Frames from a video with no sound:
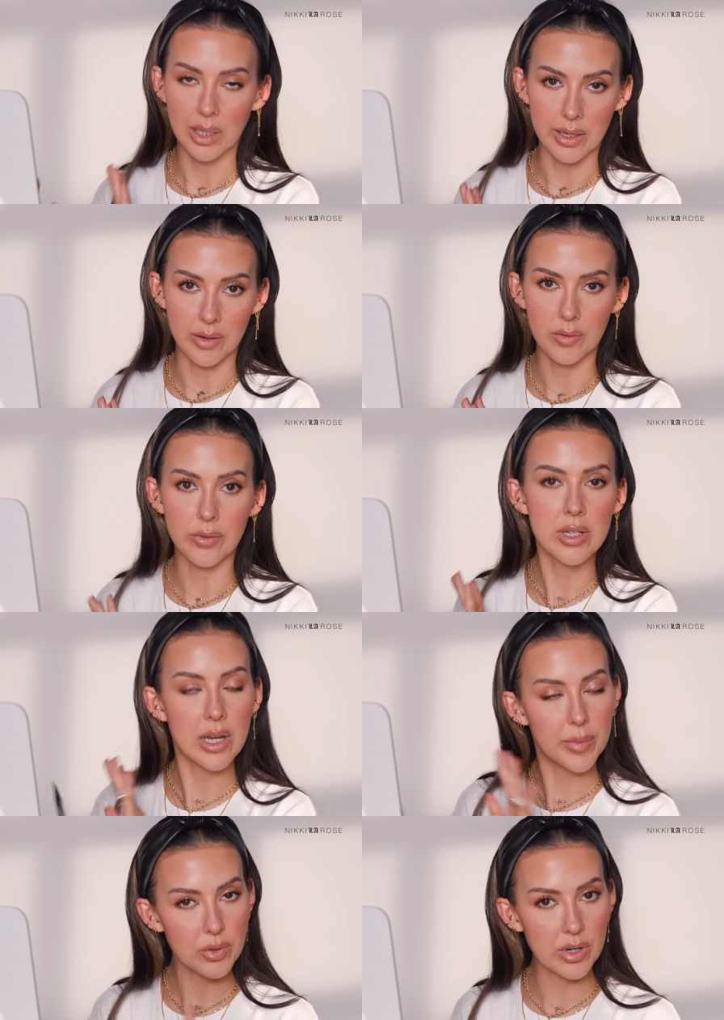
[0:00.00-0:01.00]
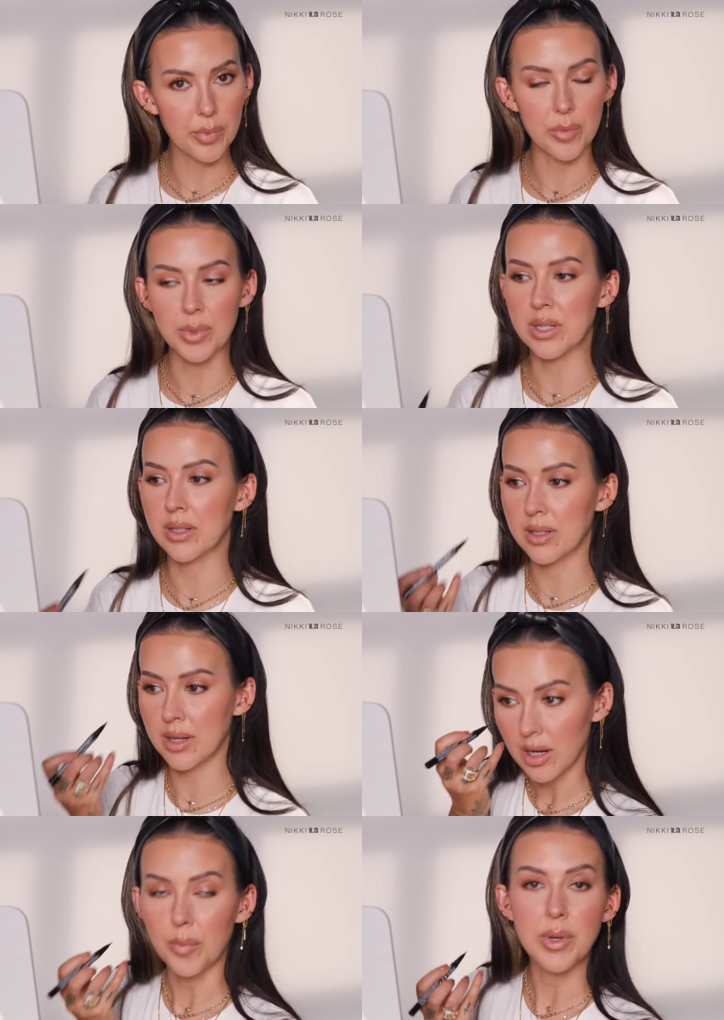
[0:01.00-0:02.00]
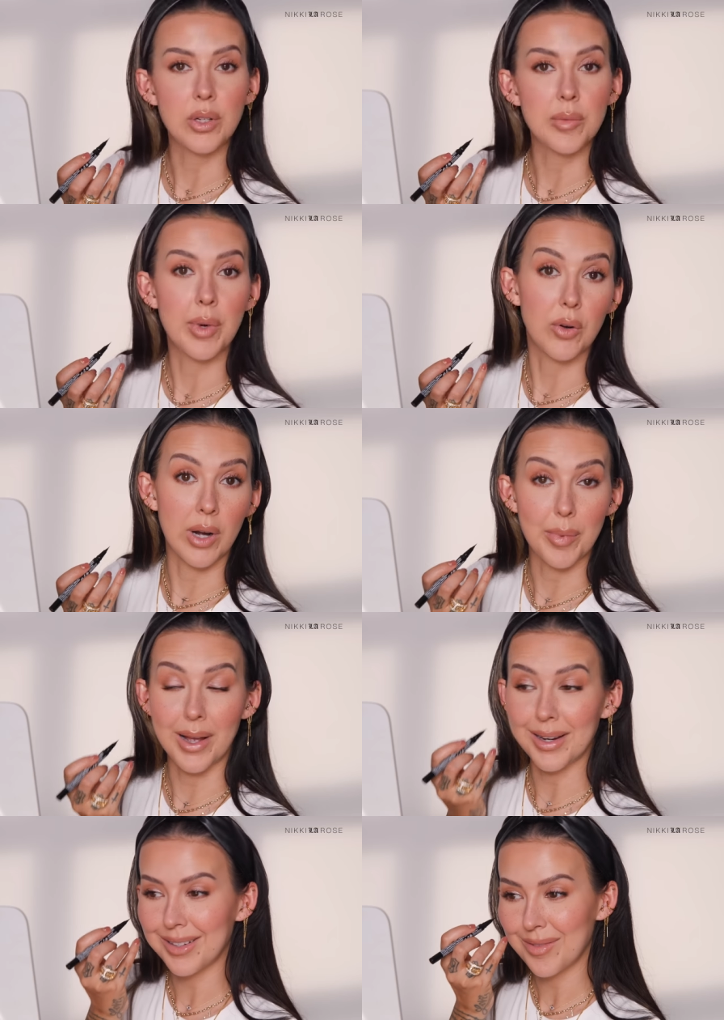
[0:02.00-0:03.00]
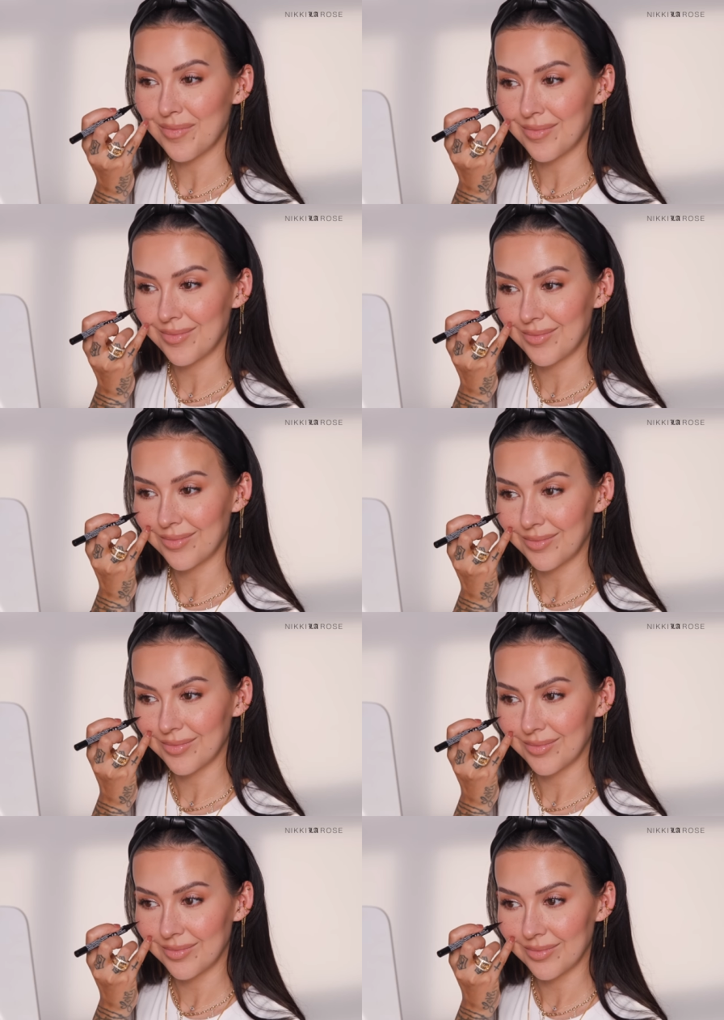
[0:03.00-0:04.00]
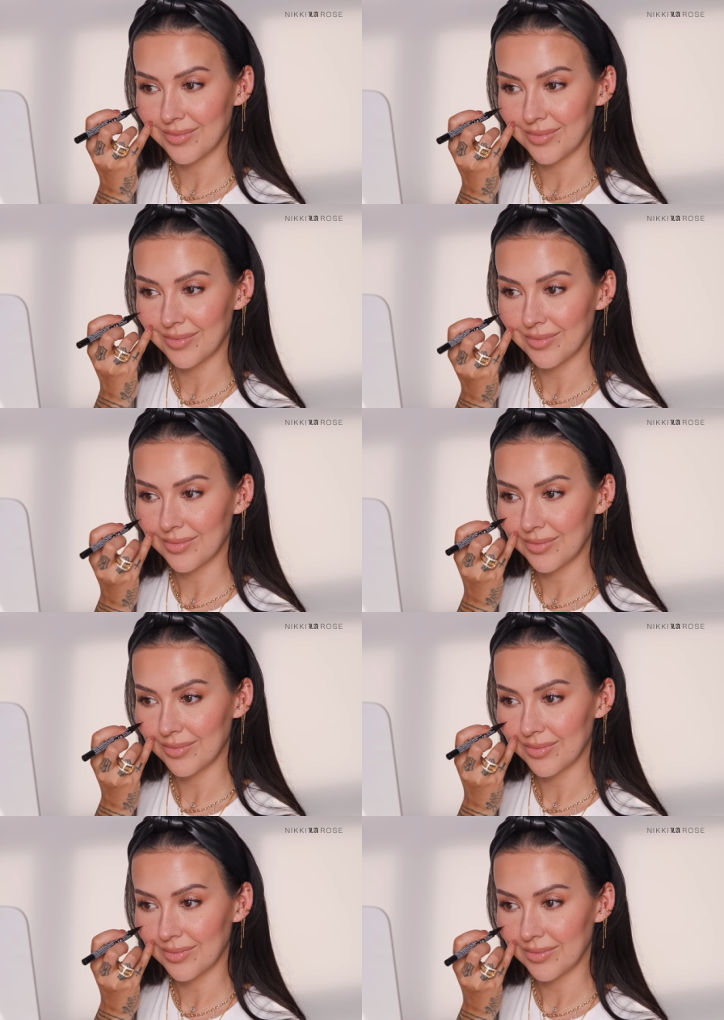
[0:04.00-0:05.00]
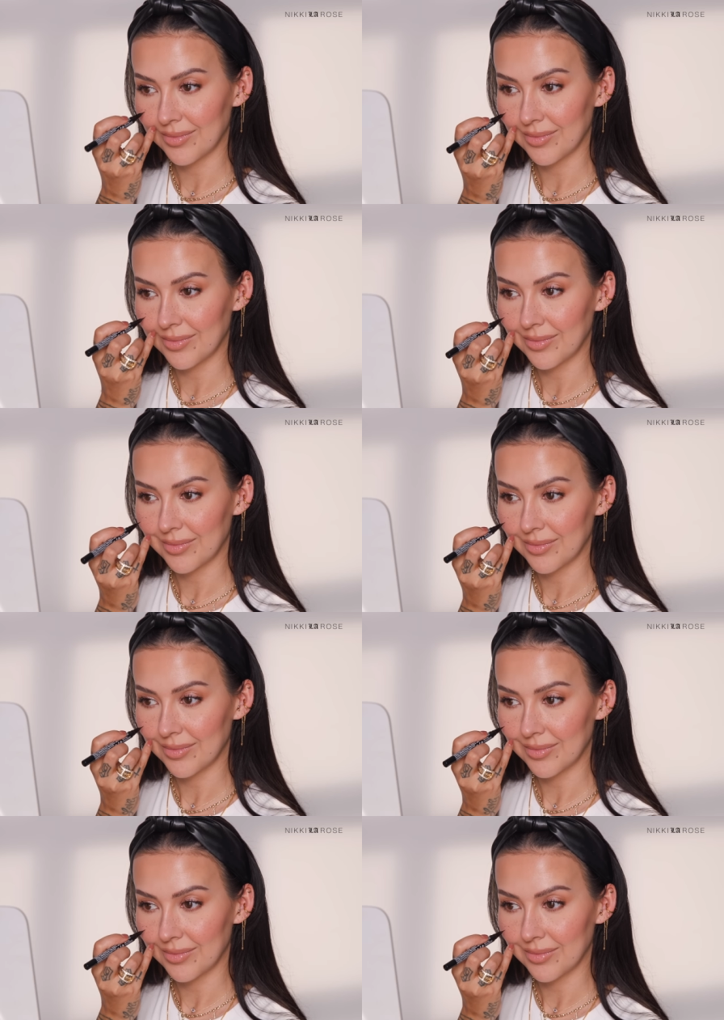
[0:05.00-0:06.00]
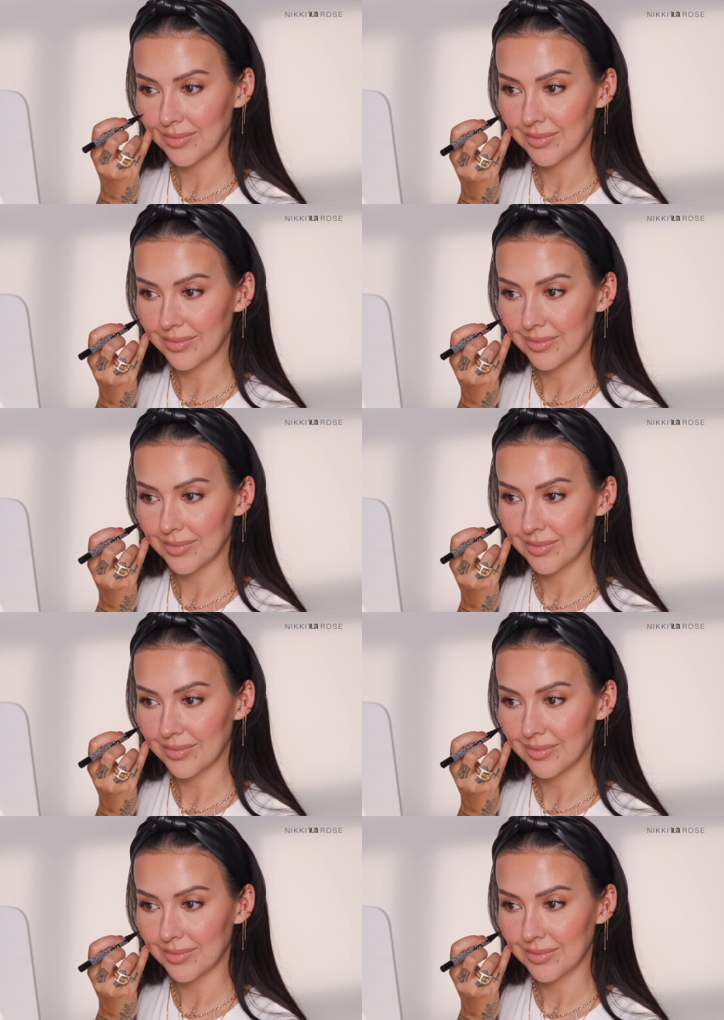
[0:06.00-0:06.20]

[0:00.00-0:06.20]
again, for demonstrative purposes, I'll be using my gray black. Now, one last tip, if you feel like it's just not melting and jiving into your